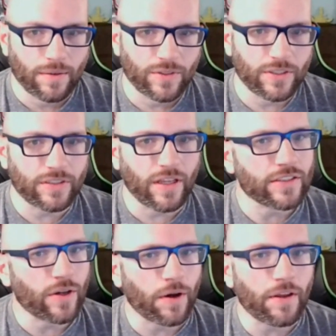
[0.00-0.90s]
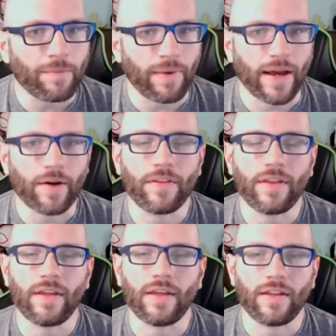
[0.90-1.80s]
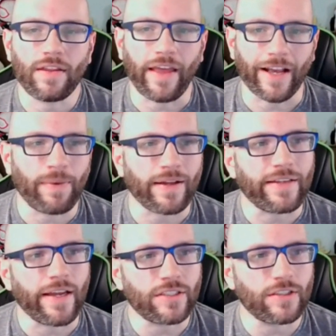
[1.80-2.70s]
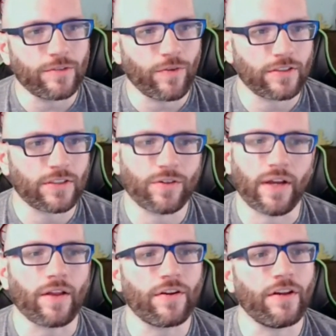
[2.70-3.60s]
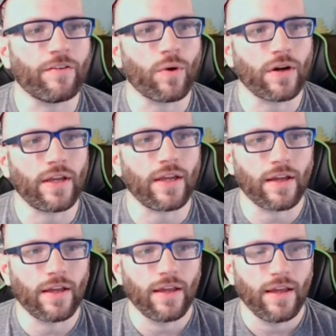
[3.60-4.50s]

So just a lot of talking about the expectations versus the reality of working